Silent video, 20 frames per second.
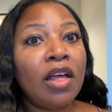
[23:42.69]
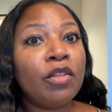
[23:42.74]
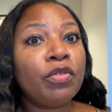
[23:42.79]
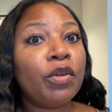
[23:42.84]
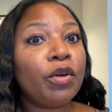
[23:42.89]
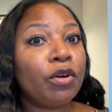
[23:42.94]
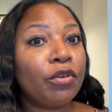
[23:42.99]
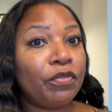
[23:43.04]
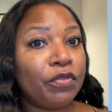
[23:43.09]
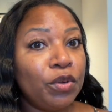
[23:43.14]

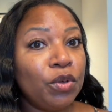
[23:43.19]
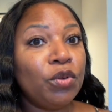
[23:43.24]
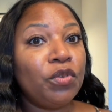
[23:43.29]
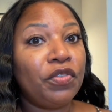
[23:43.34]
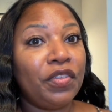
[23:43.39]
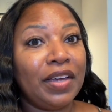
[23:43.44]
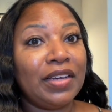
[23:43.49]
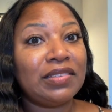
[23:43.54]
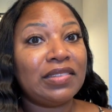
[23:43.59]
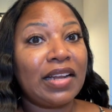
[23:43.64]
There are a few
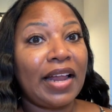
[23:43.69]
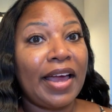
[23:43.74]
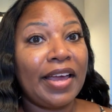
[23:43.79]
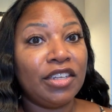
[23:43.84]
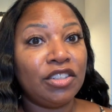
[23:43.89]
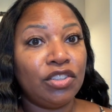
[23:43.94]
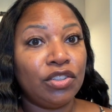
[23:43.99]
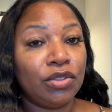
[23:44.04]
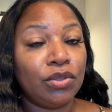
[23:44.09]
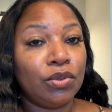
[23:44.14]
things that I
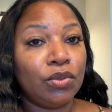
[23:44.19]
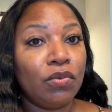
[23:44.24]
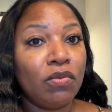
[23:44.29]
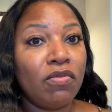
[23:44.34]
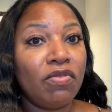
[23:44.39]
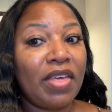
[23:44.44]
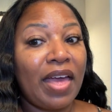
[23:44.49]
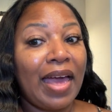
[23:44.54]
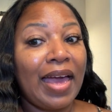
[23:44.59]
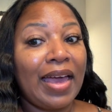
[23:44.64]
do
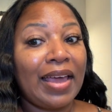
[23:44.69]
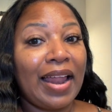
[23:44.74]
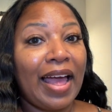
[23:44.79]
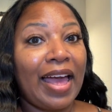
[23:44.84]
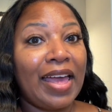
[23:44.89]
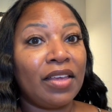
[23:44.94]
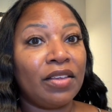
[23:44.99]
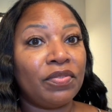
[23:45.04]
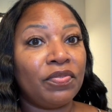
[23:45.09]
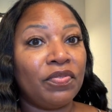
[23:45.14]
that
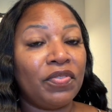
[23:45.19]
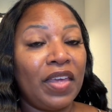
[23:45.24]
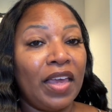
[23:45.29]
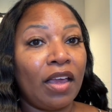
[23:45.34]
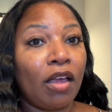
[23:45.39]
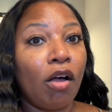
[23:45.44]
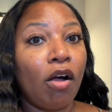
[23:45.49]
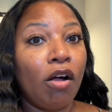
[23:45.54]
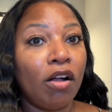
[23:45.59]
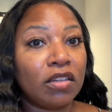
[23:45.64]
I think
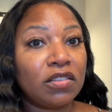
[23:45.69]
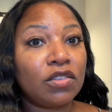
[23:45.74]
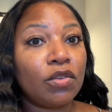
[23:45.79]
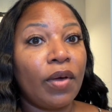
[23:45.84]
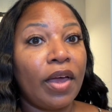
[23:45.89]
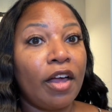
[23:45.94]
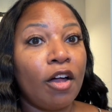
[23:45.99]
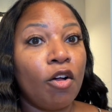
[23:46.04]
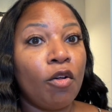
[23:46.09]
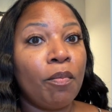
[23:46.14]
also
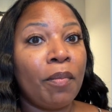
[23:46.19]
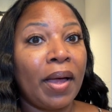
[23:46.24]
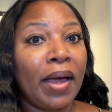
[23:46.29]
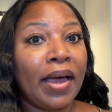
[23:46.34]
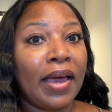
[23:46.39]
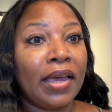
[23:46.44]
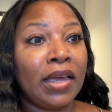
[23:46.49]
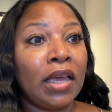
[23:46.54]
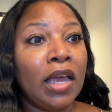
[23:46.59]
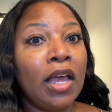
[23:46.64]
help
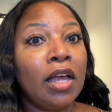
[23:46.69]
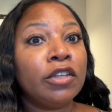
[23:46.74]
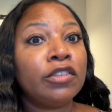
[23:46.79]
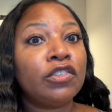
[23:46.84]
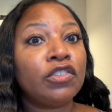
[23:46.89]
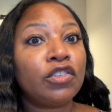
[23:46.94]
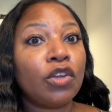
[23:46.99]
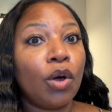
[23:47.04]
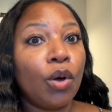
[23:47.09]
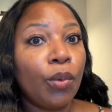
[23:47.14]
my
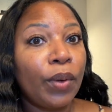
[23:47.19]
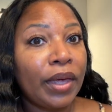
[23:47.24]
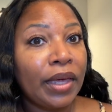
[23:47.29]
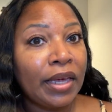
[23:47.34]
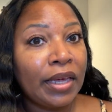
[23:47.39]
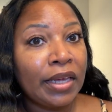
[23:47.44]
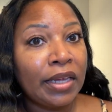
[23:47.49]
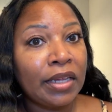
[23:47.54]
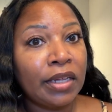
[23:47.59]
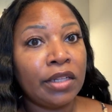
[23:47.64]

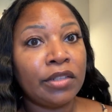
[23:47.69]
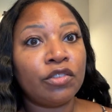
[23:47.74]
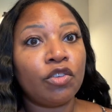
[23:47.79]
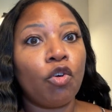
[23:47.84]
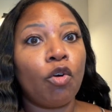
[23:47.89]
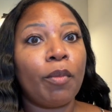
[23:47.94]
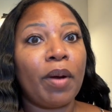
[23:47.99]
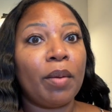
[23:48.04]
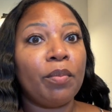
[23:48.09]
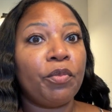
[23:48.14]
sew-ins
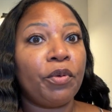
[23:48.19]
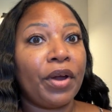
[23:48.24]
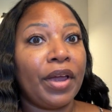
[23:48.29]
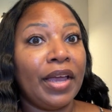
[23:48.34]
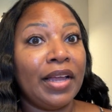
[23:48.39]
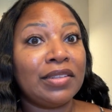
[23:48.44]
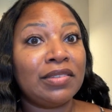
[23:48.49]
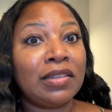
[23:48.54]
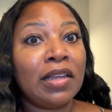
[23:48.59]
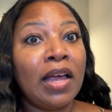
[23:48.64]
or my
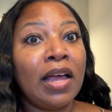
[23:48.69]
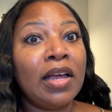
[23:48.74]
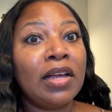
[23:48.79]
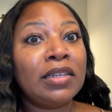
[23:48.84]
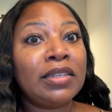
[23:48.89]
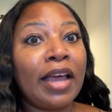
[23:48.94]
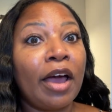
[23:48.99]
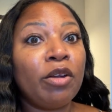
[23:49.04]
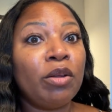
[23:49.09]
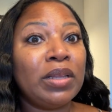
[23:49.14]
braids
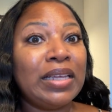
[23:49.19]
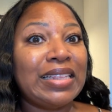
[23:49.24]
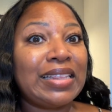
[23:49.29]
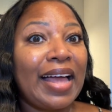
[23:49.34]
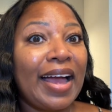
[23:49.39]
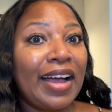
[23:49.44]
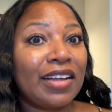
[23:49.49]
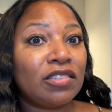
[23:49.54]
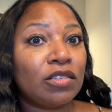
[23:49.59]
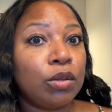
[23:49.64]
not only
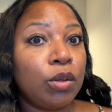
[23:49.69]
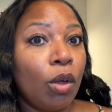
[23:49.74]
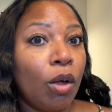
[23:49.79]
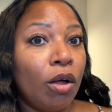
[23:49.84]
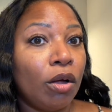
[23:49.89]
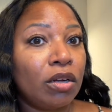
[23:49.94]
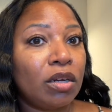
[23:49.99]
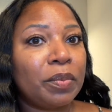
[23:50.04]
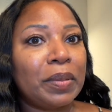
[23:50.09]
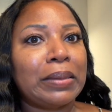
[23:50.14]
last
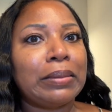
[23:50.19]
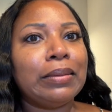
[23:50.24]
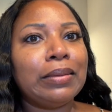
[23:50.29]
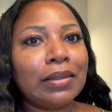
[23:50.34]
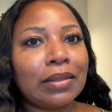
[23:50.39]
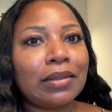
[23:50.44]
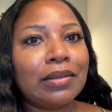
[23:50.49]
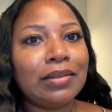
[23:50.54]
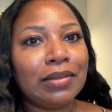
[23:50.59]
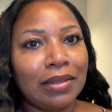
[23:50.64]
longer, but
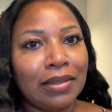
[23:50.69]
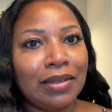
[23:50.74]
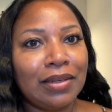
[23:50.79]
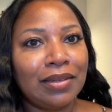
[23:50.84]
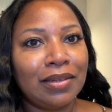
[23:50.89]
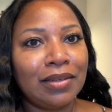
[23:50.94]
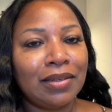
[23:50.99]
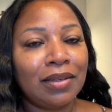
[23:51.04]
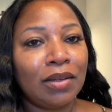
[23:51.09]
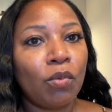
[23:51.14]
look good
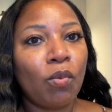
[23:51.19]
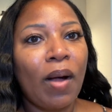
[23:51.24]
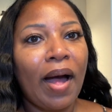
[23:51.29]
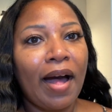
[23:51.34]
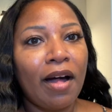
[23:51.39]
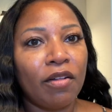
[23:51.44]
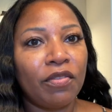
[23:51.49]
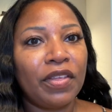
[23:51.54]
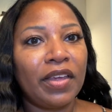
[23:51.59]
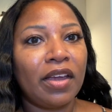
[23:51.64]

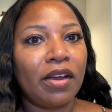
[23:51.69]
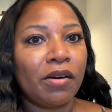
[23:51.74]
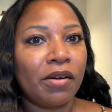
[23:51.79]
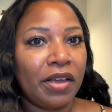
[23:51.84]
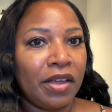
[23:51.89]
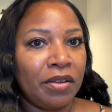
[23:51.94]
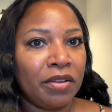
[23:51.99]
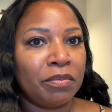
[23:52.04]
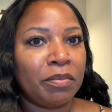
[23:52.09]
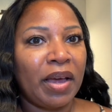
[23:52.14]
while they're
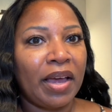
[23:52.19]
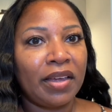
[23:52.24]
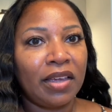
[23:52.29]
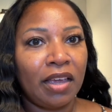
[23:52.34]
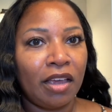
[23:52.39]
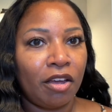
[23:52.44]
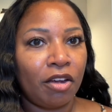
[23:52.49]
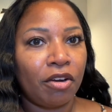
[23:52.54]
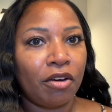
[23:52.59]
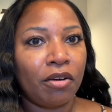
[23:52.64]
in my
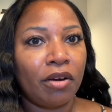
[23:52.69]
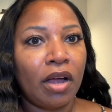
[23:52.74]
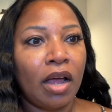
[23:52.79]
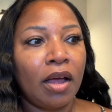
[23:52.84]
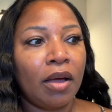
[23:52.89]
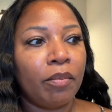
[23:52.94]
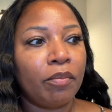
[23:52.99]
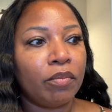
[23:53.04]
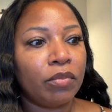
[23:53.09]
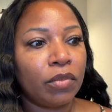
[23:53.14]
hair,
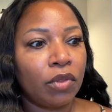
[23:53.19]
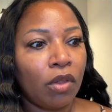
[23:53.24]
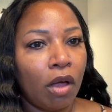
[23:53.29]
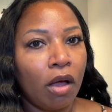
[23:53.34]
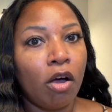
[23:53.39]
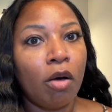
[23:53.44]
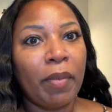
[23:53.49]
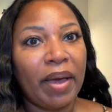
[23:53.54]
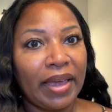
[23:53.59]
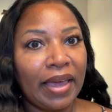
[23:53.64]

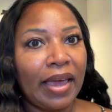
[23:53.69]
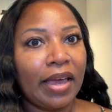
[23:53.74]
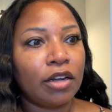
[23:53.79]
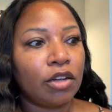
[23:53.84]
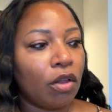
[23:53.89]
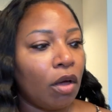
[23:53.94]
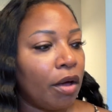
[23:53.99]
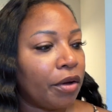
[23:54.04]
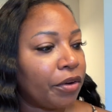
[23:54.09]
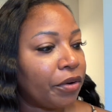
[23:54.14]
on my head
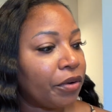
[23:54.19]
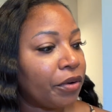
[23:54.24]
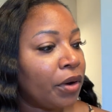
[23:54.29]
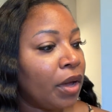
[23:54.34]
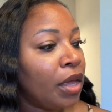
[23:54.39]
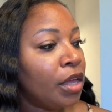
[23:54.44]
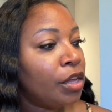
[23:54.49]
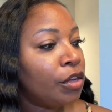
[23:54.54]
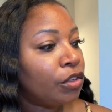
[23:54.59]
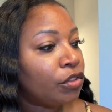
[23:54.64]
longer.
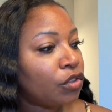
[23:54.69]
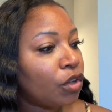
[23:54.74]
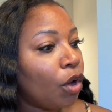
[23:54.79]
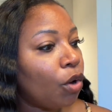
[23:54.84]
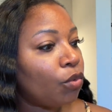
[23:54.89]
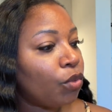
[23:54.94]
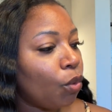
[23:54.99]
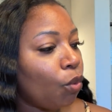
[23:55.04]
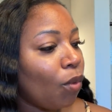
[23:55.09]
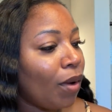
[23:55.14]

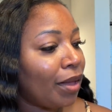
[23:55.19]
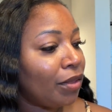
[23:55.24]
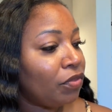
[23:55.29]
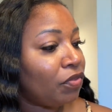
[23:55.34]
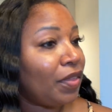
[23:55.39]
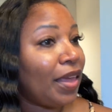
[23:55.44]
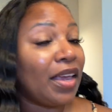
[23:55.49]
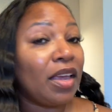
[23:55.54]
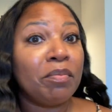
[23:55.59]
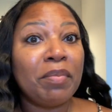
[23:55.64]
So the one
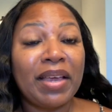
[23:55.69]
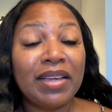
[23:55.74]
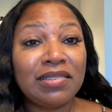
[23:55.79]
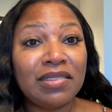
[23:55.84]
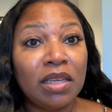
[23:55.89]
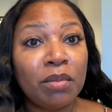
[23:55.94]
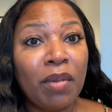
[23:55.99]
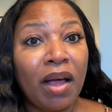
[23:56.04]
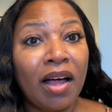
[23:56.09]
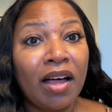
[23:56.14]
thing, it may
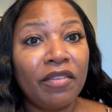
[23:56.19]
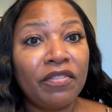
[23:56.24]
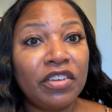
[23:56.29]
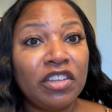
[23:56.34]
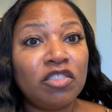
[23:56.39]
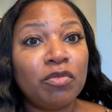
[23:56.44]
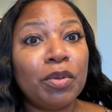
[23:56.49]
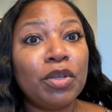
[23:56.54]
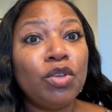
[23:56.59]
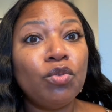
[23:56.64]
seem
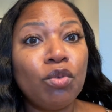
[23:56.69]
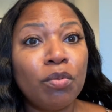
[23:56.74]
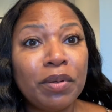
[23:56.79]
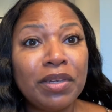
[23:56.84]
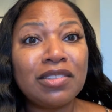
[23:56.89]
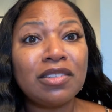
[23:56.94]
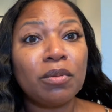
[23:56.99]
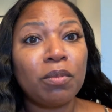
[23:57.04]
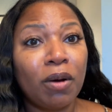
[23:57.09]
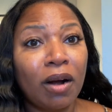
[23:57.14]
obvious, but you will be
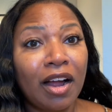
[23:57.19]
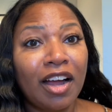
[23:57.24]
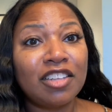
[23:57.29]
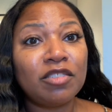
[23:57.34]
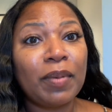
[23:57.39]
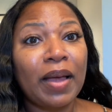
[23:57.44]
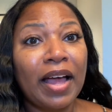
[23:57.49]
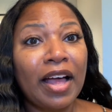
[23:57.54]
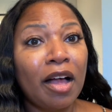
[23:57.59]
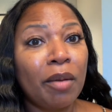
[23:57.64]
surprised
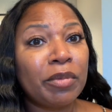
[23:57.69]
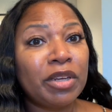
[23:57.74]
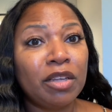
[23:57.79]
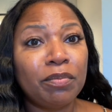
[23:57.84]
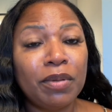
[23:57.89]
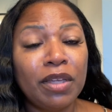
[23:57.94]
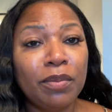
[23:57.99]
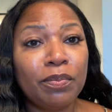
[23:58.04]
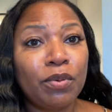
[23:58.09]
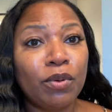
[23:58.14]
by how many
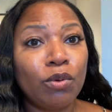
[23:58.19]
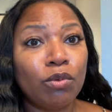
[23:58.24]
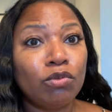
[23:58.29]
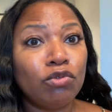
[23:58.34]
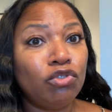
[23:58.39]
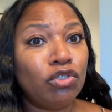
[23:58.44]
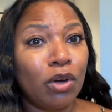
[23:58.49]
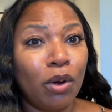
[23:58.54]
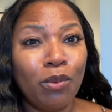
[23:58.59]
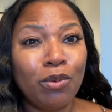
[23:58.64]
people
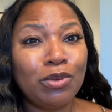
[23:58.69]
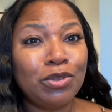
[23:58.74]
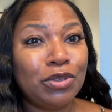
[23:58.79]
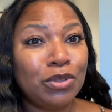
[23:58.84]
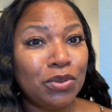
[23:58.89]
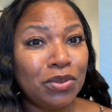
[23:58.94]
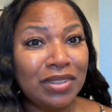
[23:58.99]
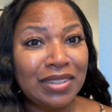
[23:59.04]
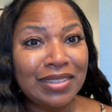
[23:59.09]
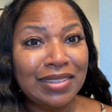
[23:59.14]
don't
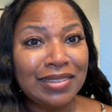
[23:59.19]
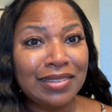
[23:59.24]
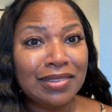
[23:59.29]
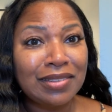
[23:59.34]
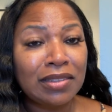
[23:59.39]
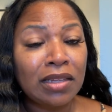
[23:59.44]
do this.